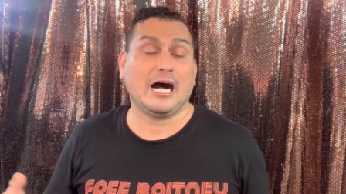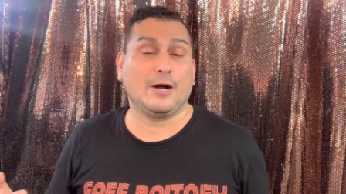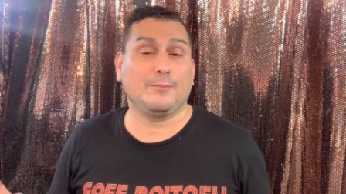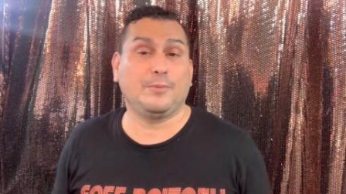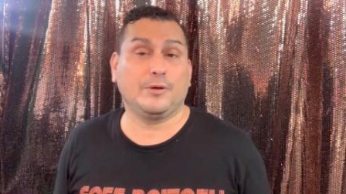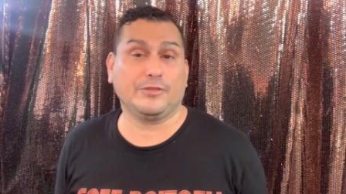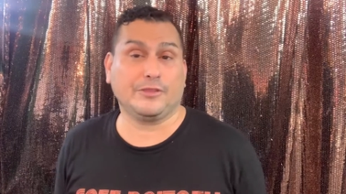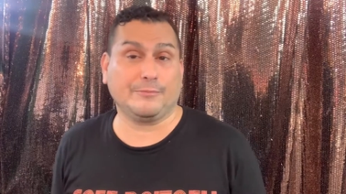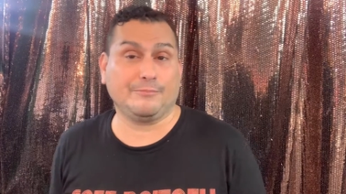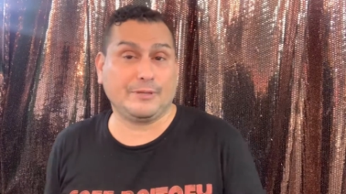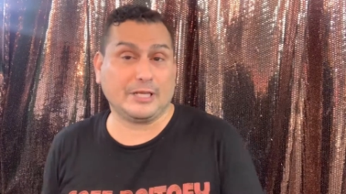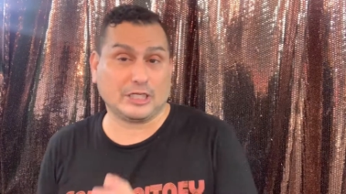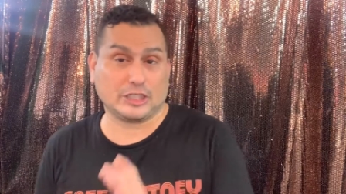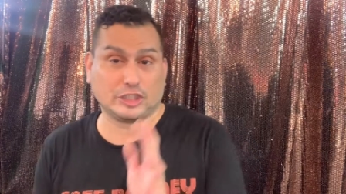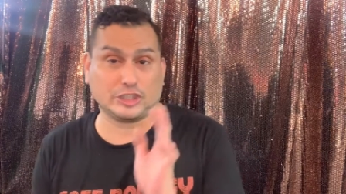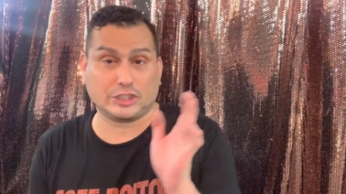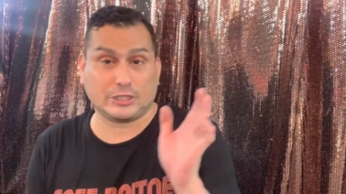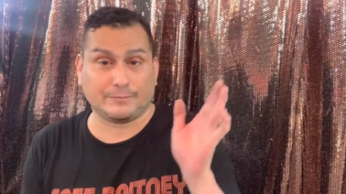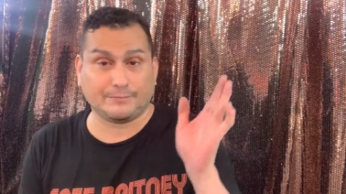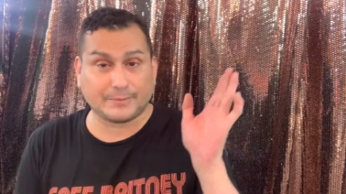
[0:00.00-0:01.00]
I'll put the
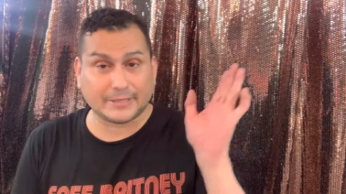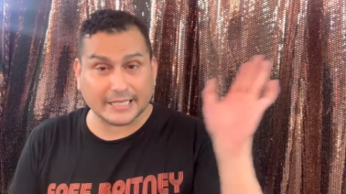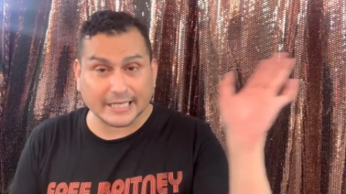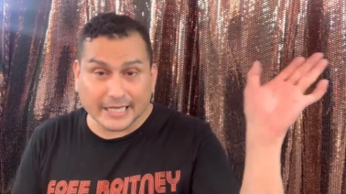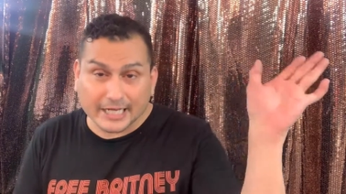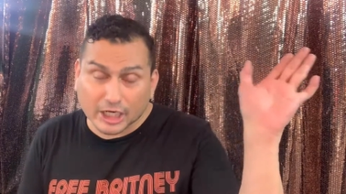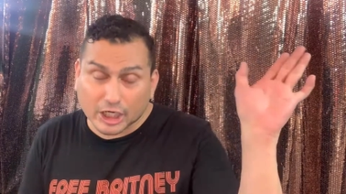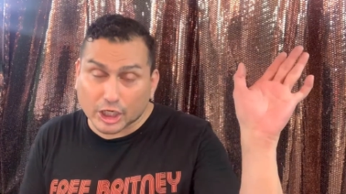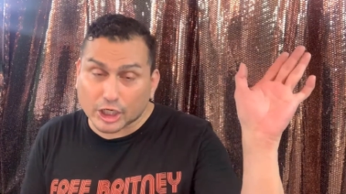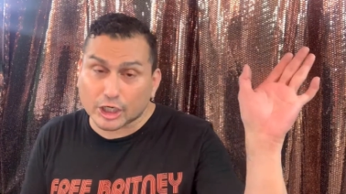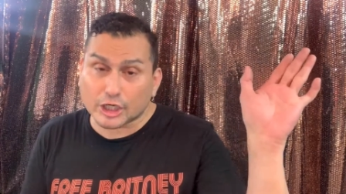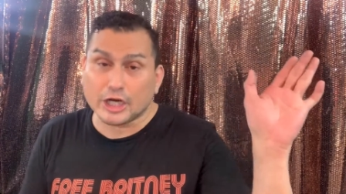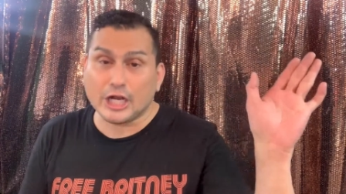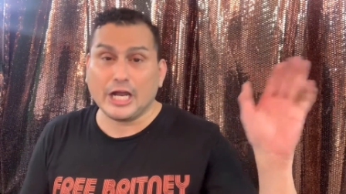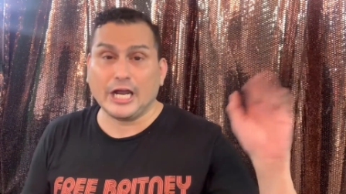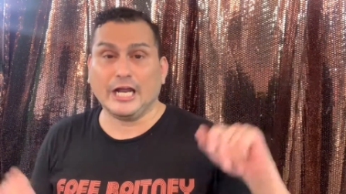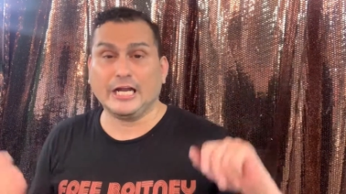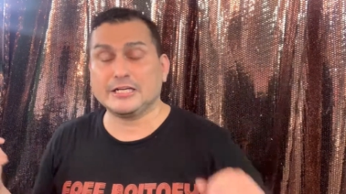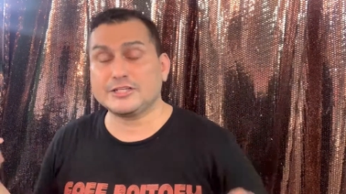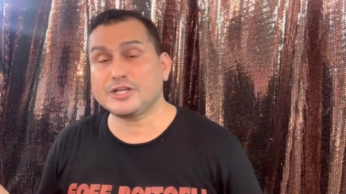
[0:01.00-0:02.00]
pictures up here
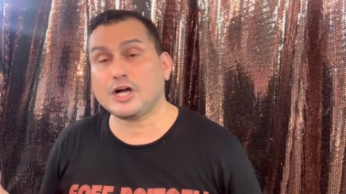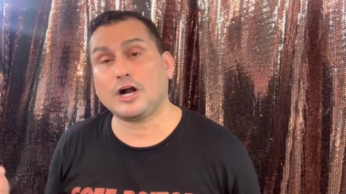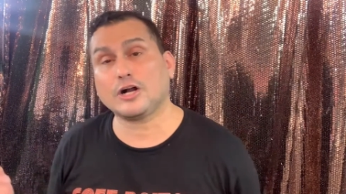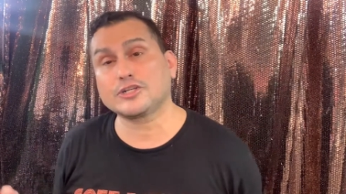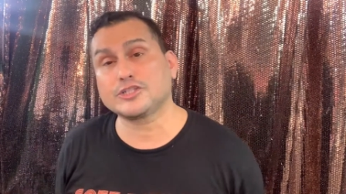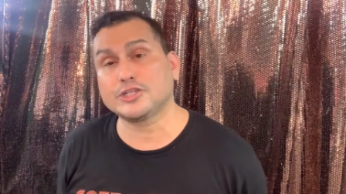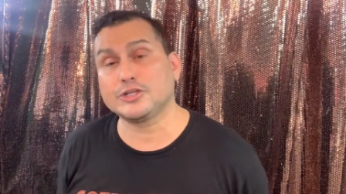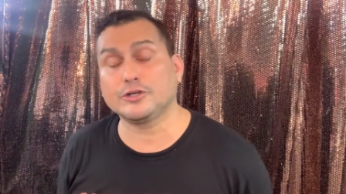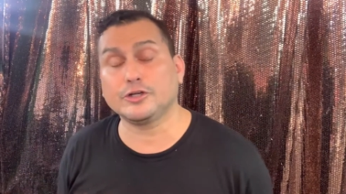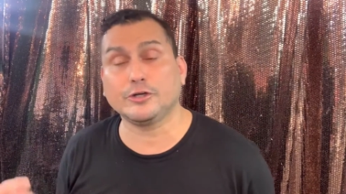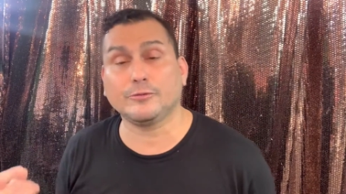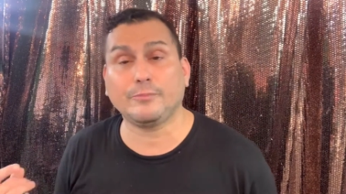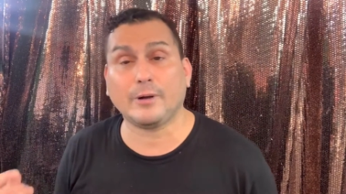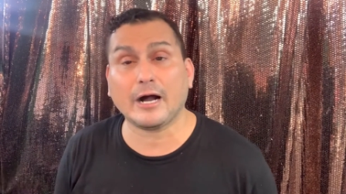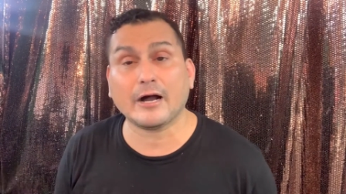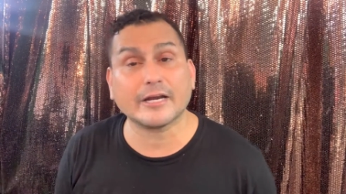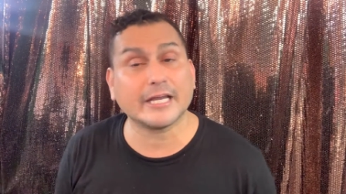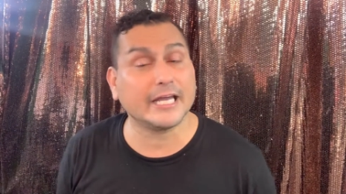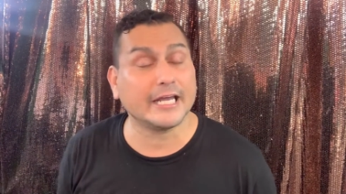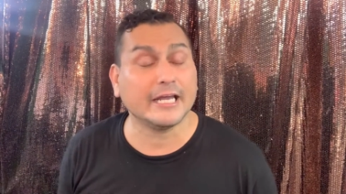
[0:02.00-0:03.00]
and talk to you
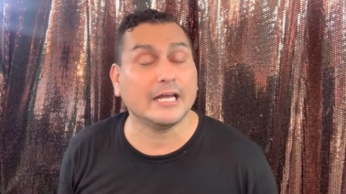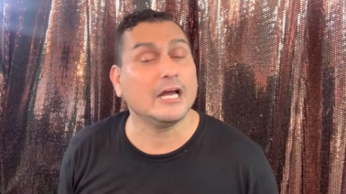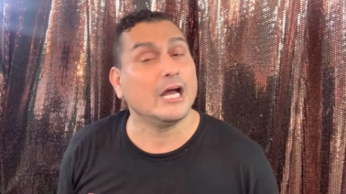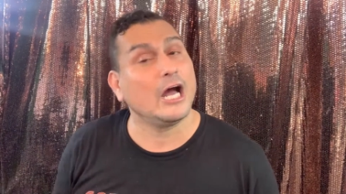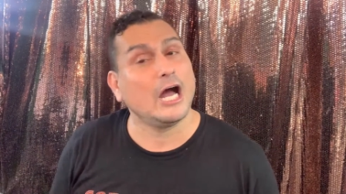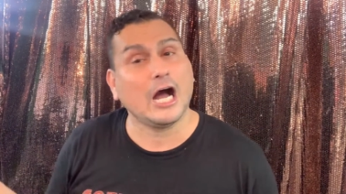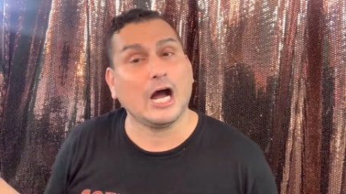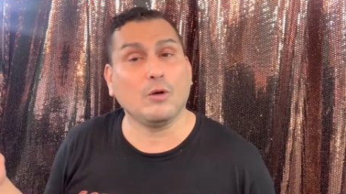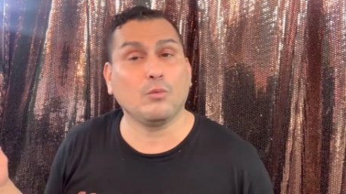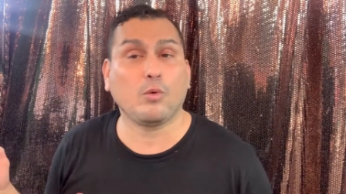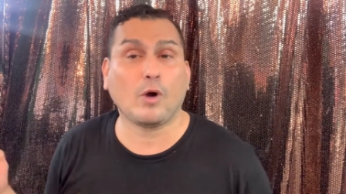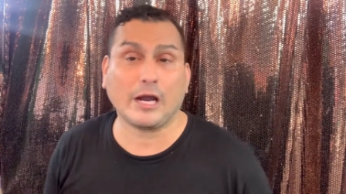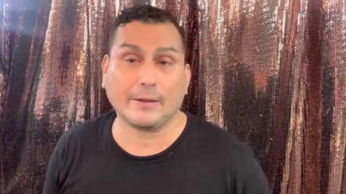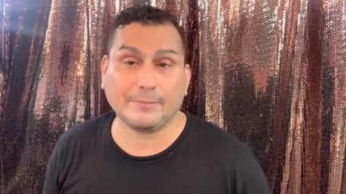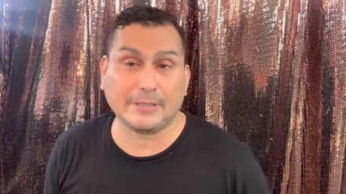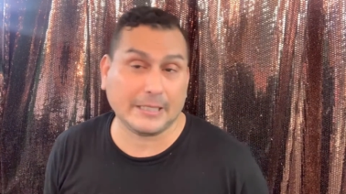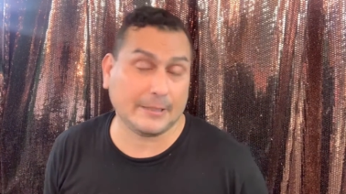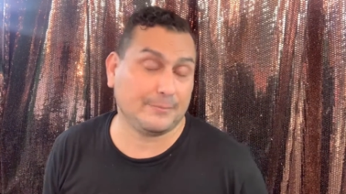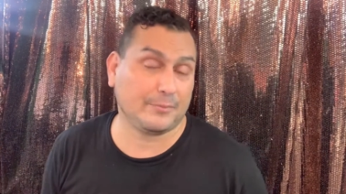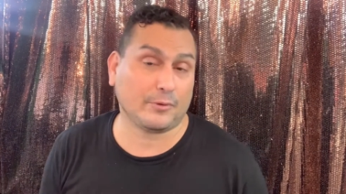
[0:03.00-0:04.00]
about it and
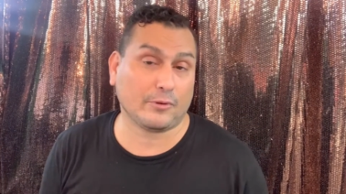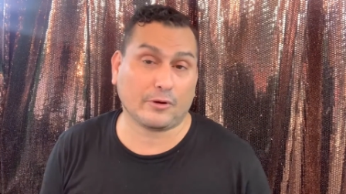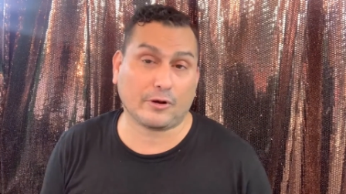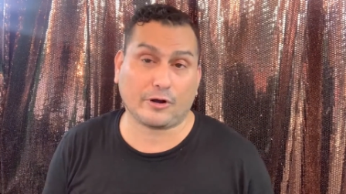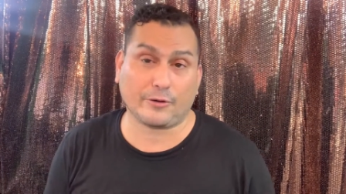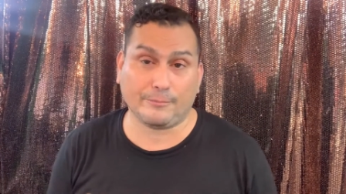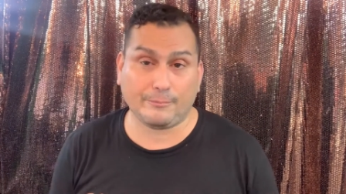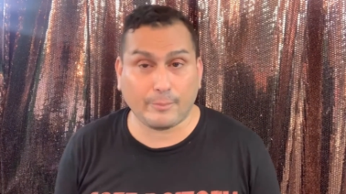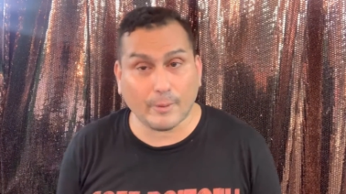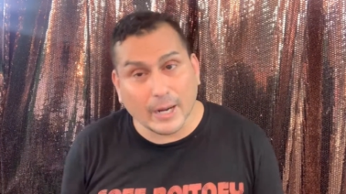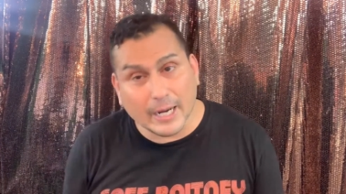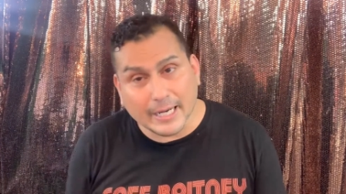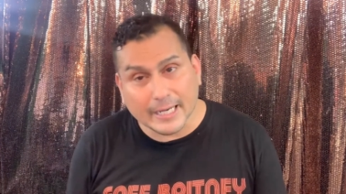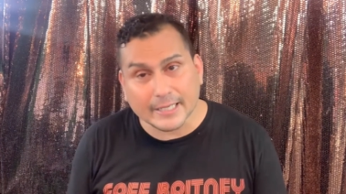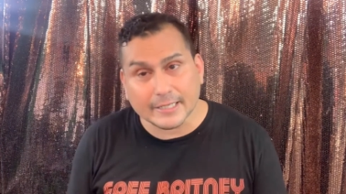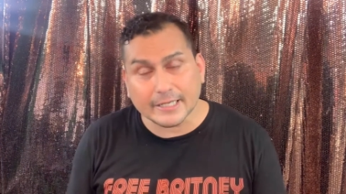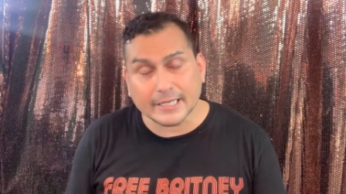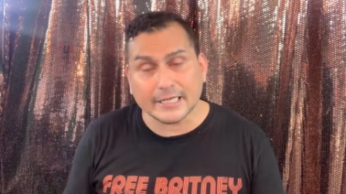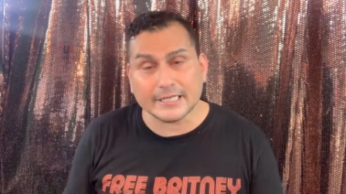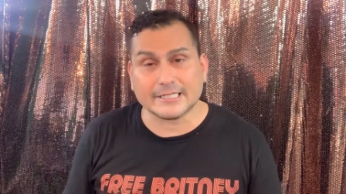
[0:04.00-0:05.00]
why people are
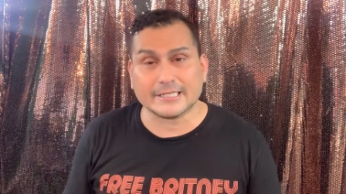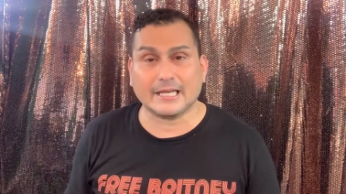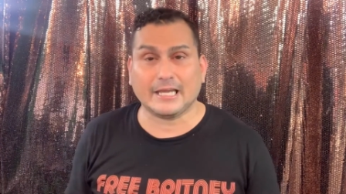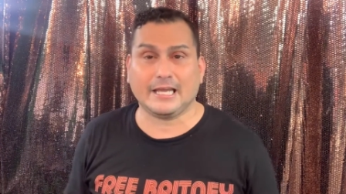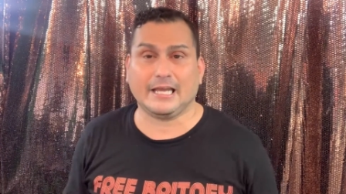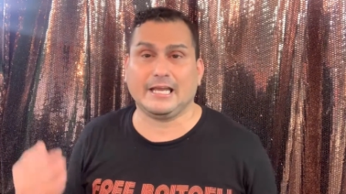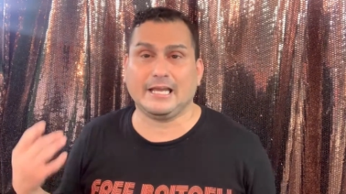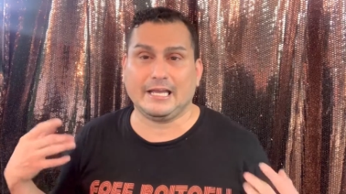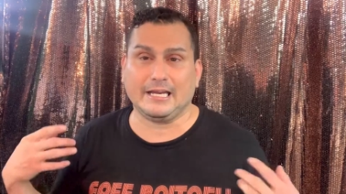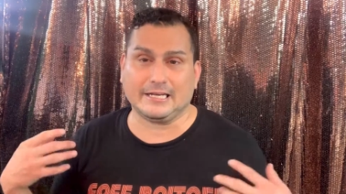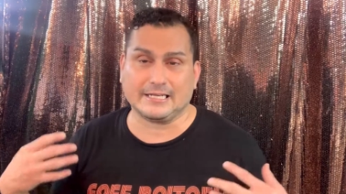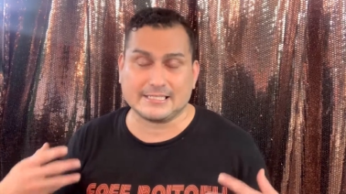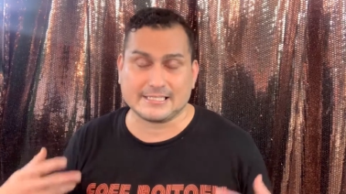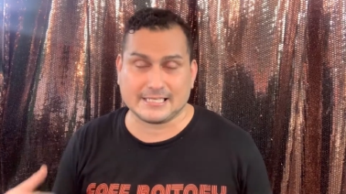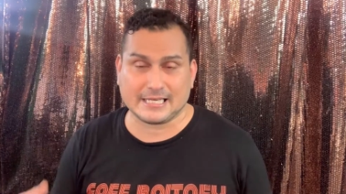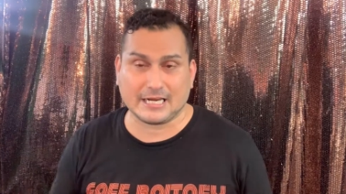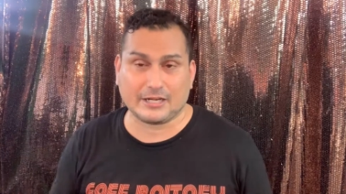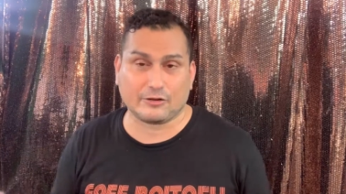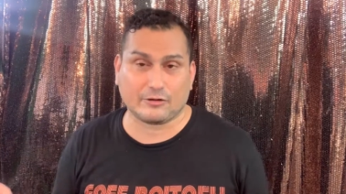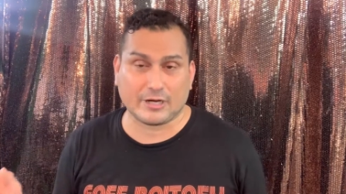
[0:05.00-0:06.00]
buying it,
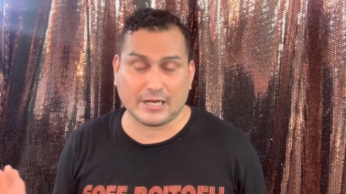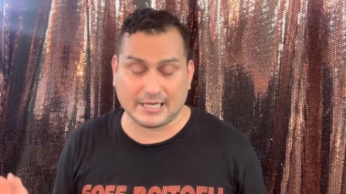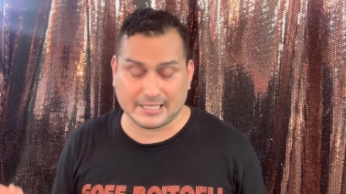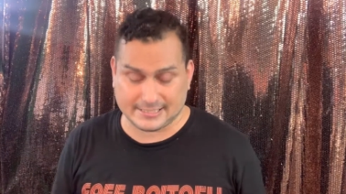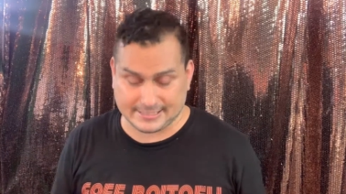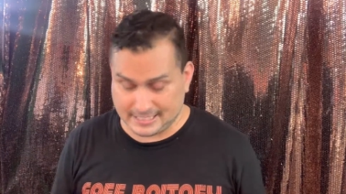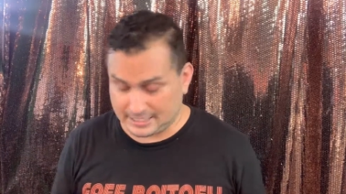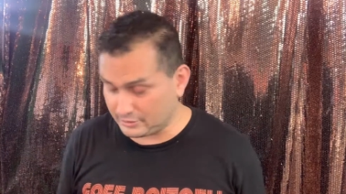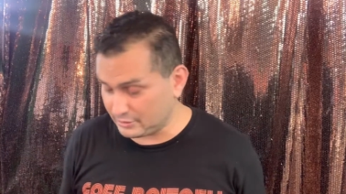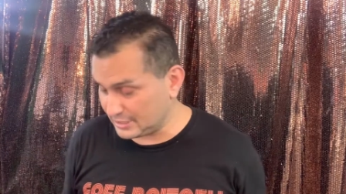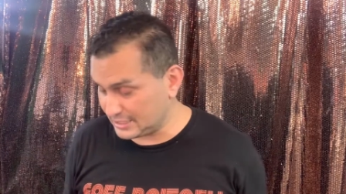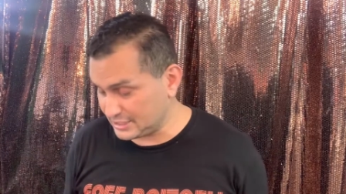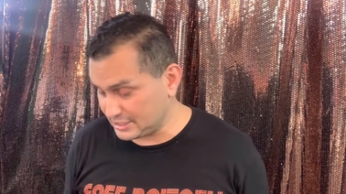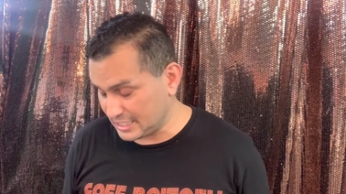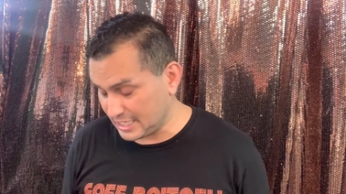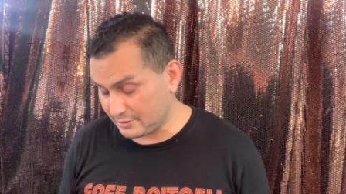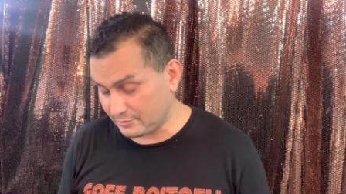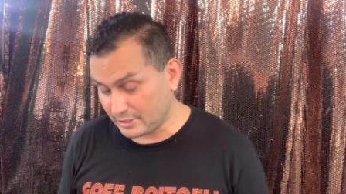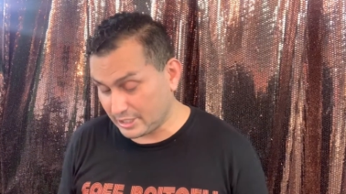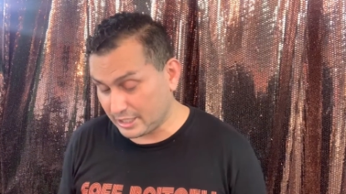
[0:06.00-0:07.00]
etc., etc.,
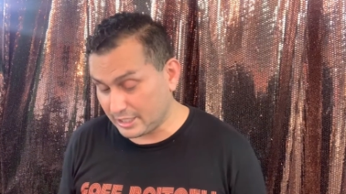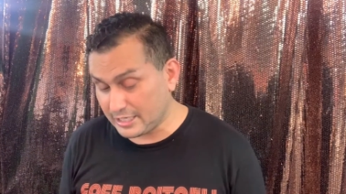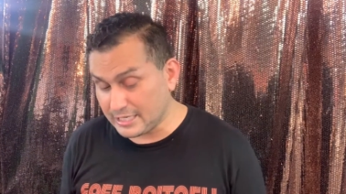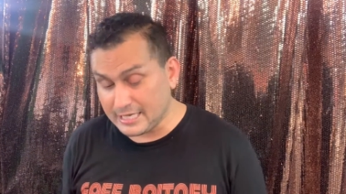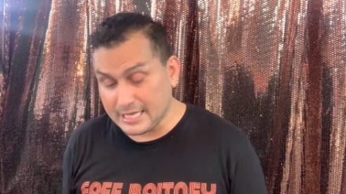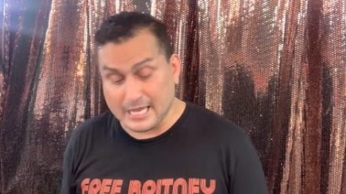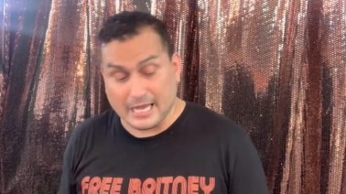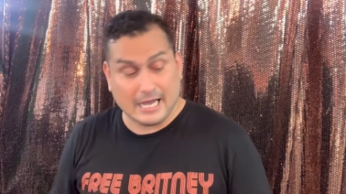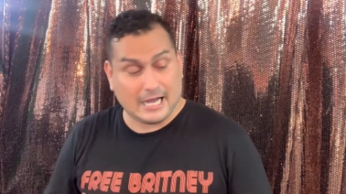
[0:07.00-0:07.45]
etc.